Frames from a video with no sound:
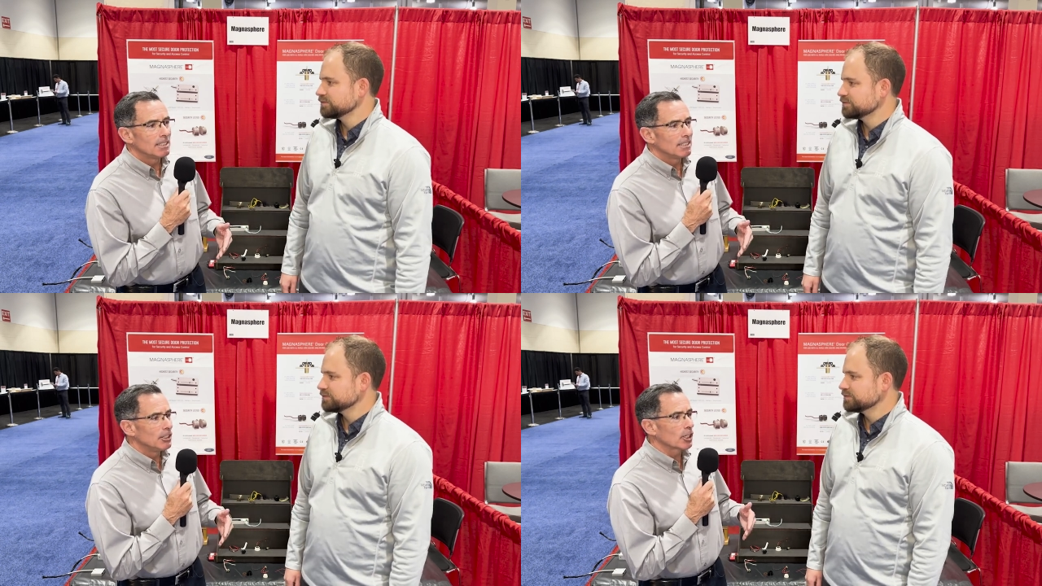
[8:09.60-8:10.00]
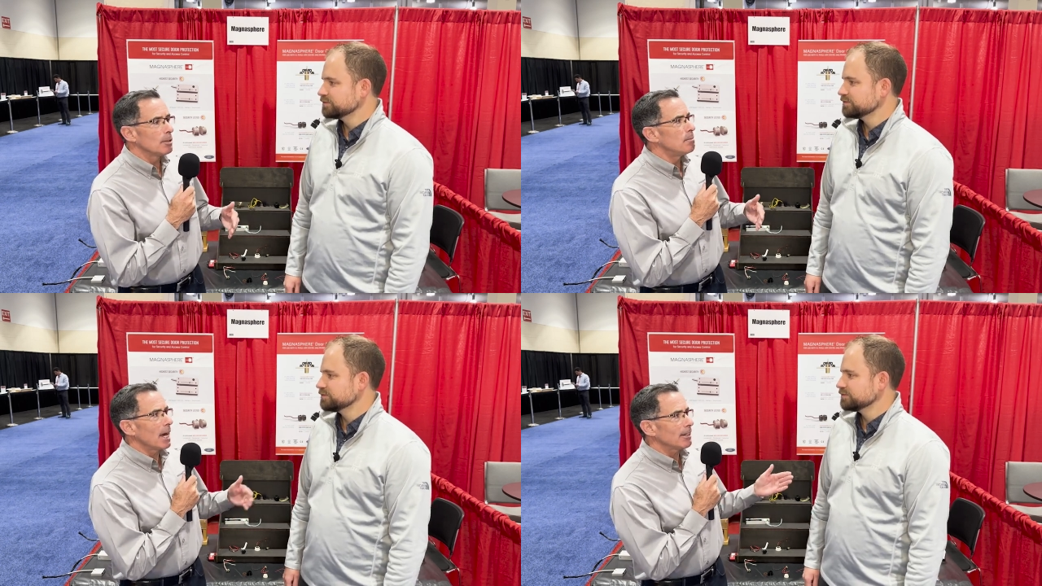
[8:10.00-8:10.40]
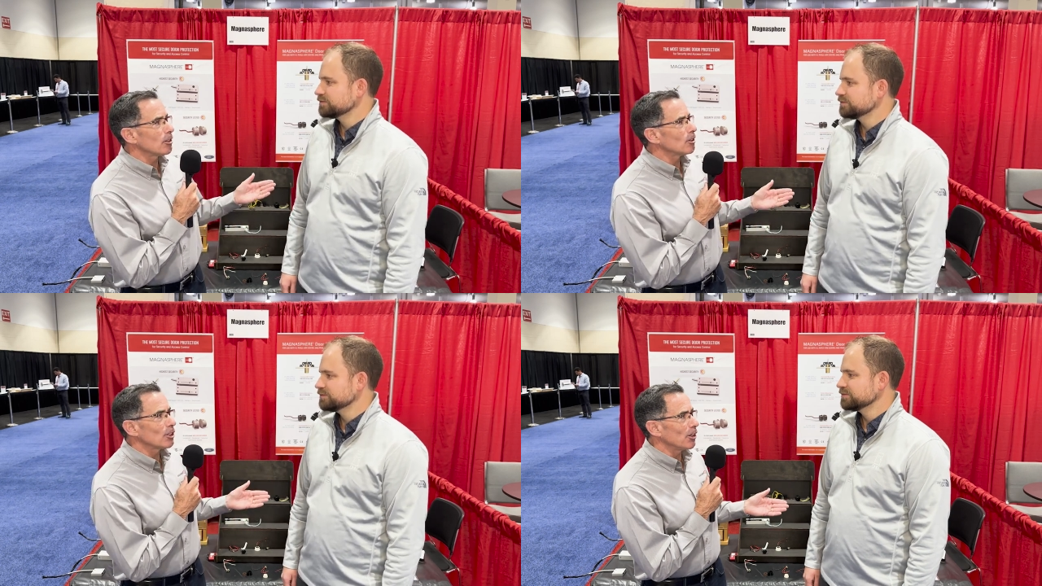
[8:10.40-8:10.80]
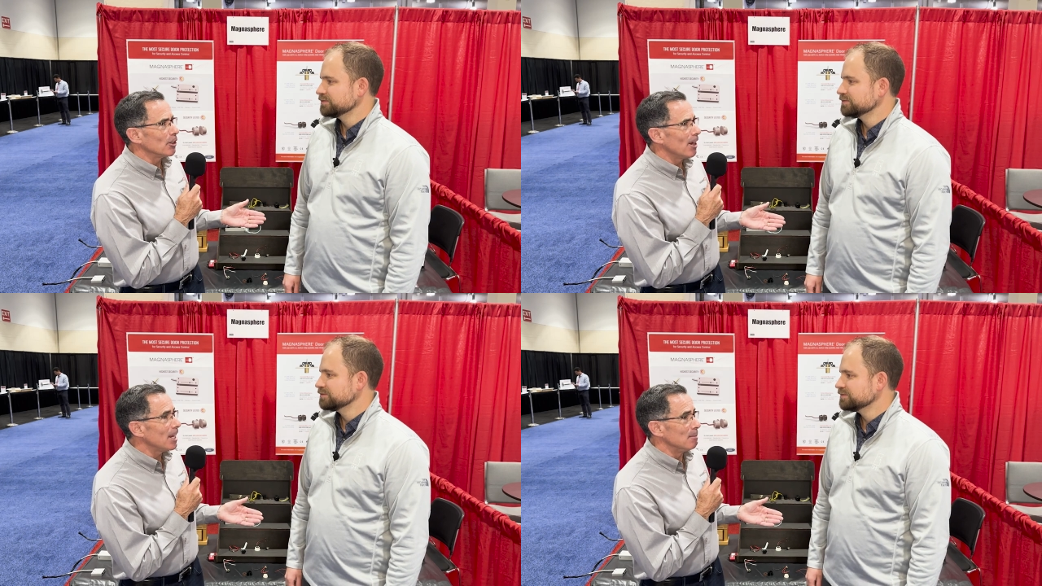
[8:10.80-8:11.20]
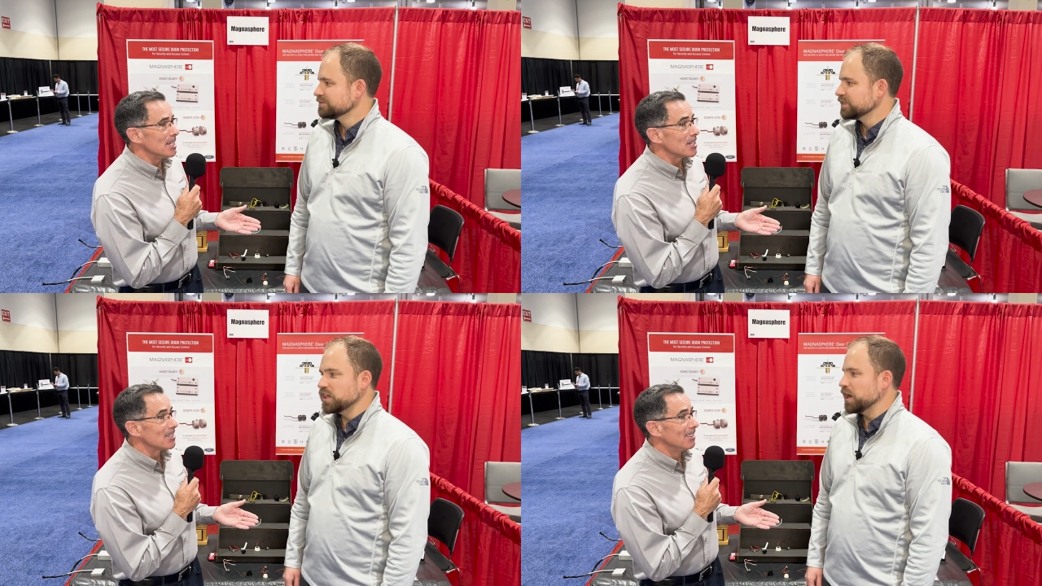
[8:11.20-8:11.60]
Speaker 1: your competitors aren't your
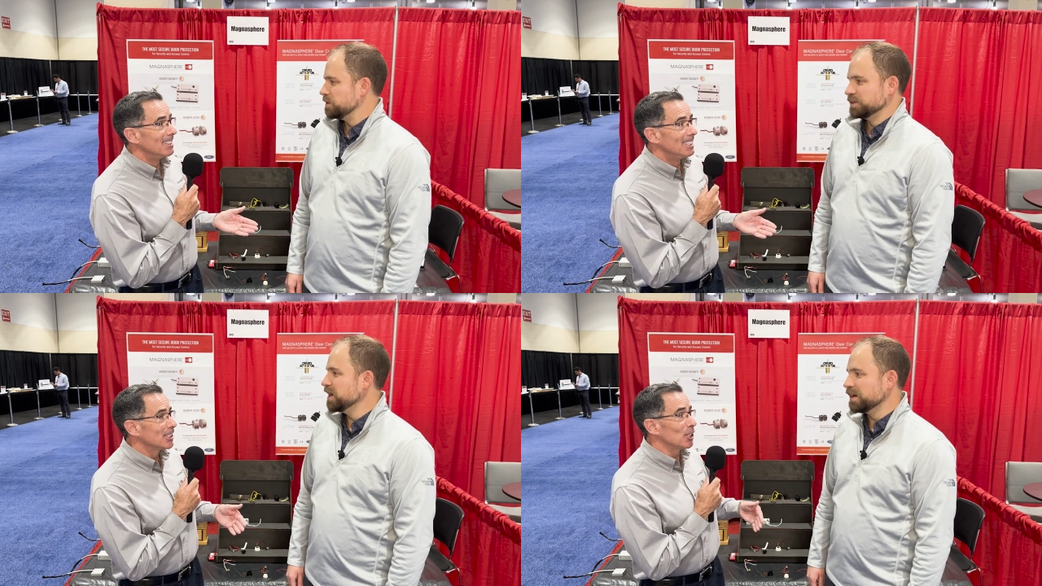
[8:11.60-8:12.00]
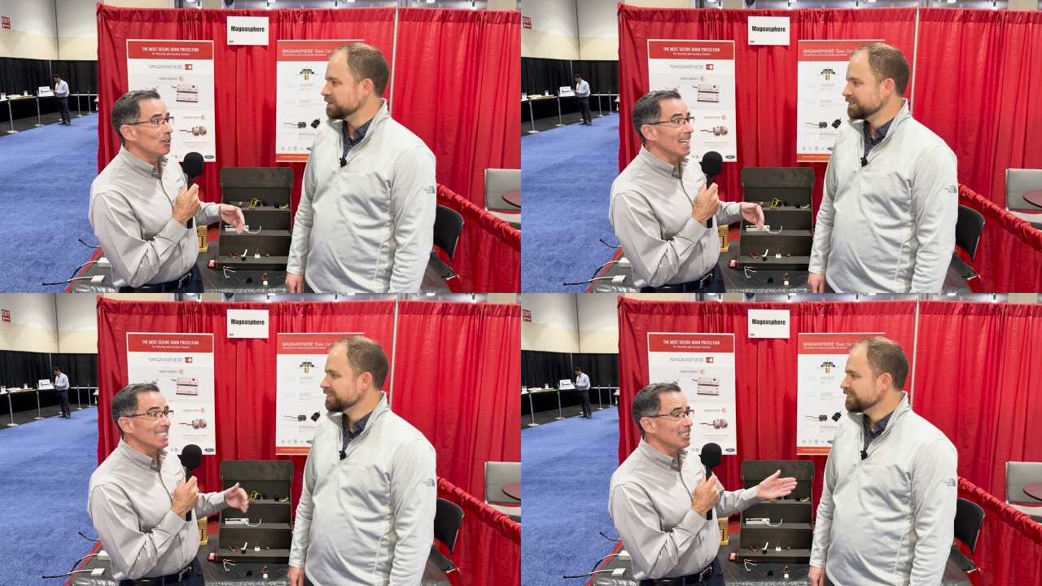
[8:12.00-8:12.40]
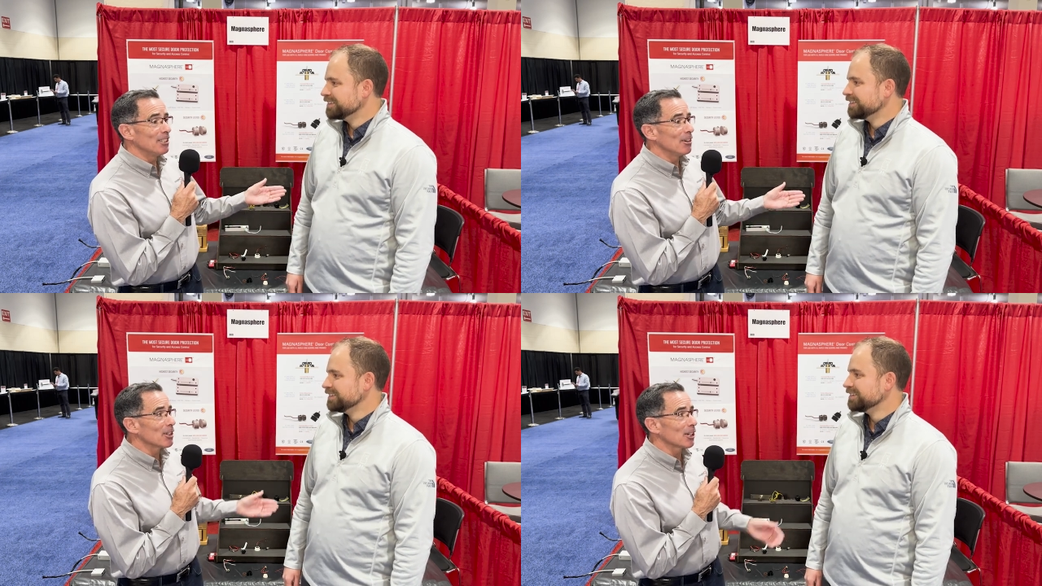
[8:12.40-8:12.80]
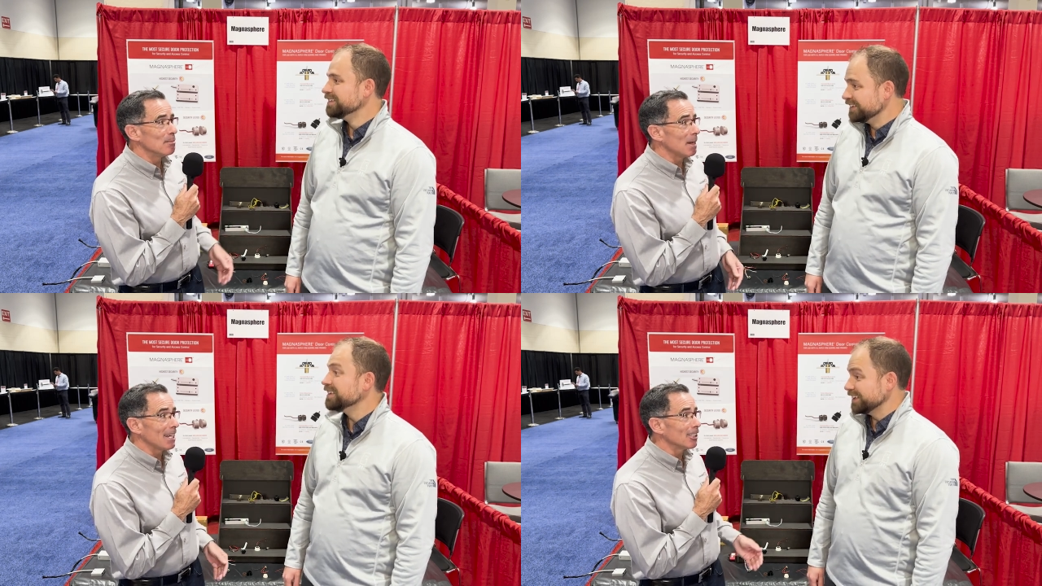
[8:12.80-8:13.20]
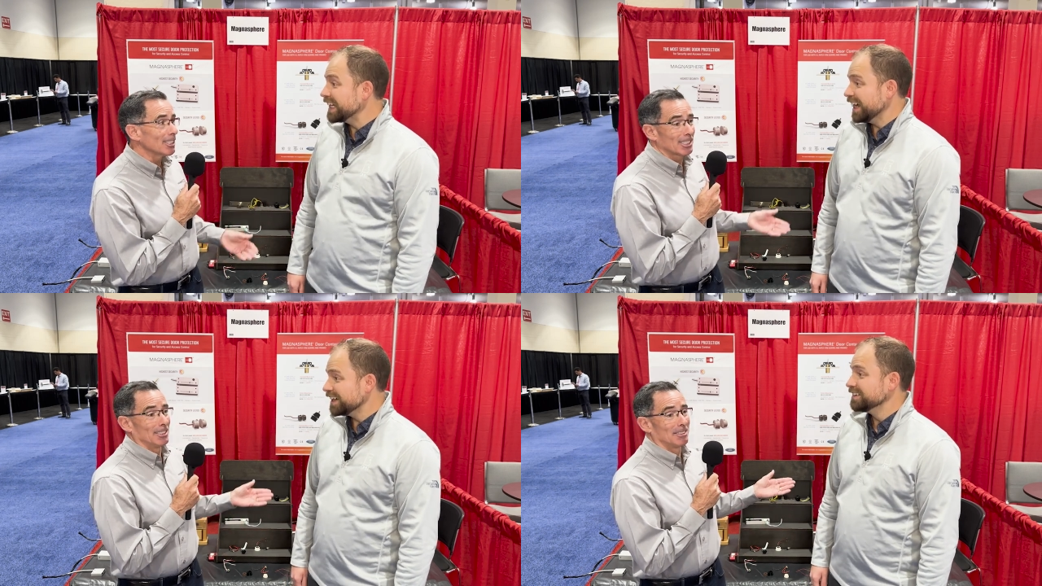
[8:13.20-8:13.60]
enemies. No, no. So get to know your
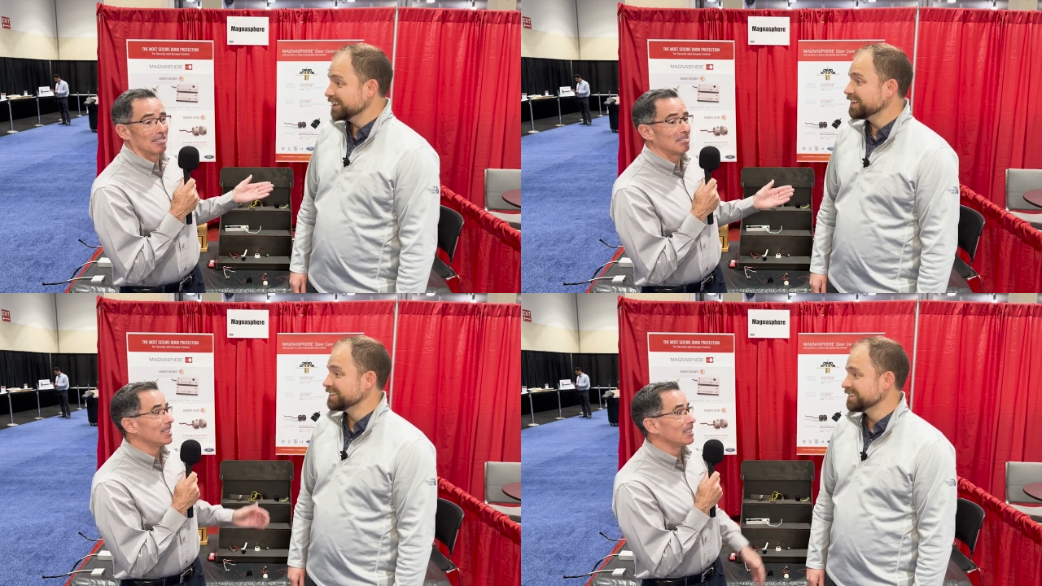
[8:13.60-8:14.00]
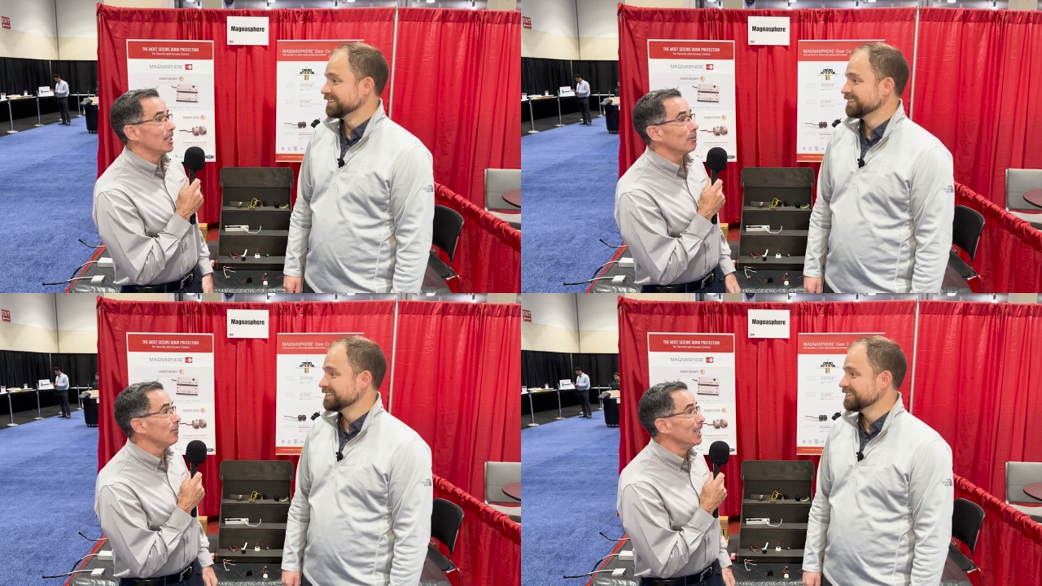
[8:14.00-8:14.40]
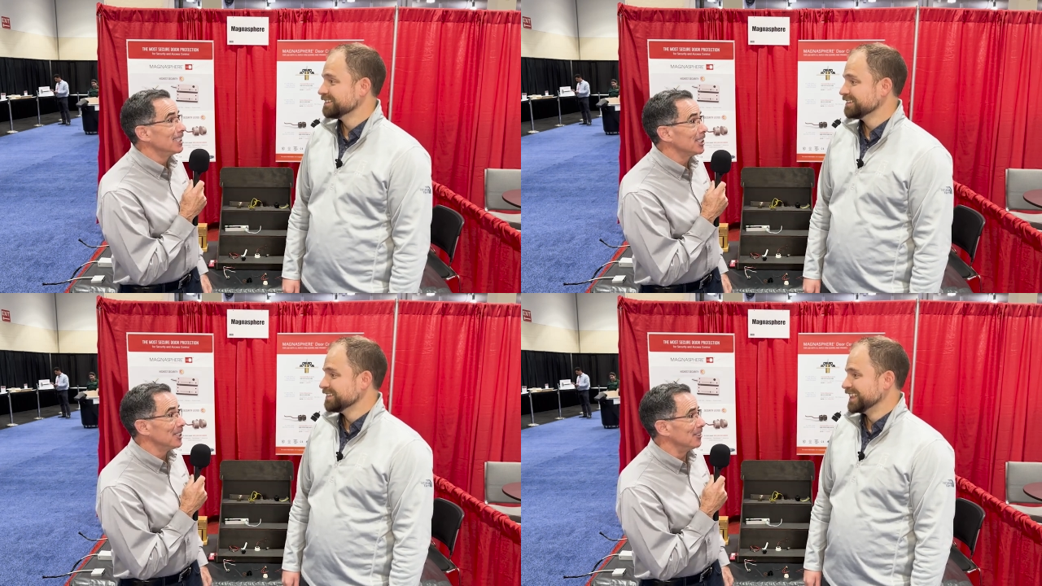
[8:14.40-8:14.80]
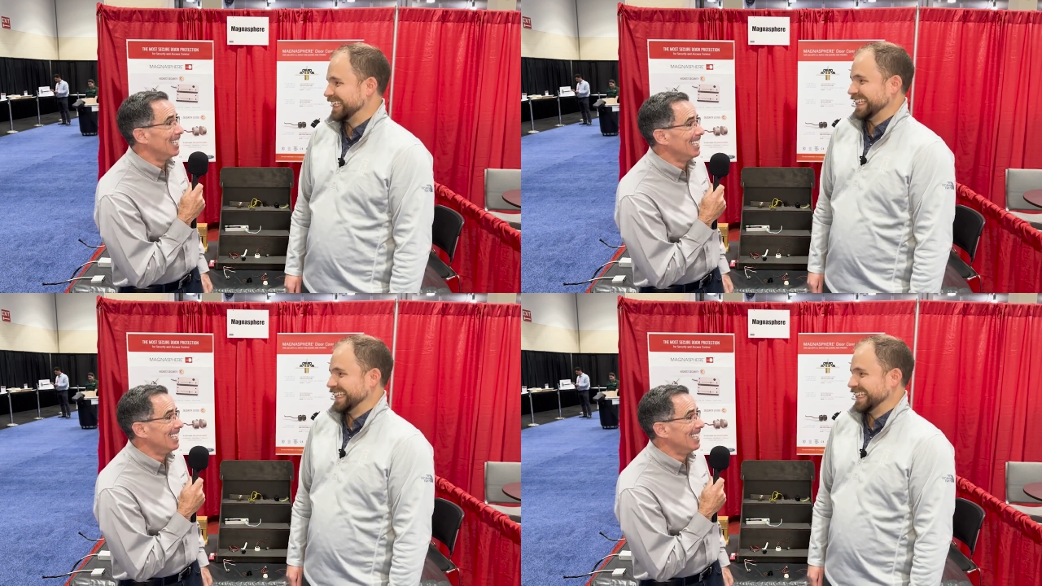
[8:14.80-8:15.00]
competitors because yeah, yeah. they're fun too.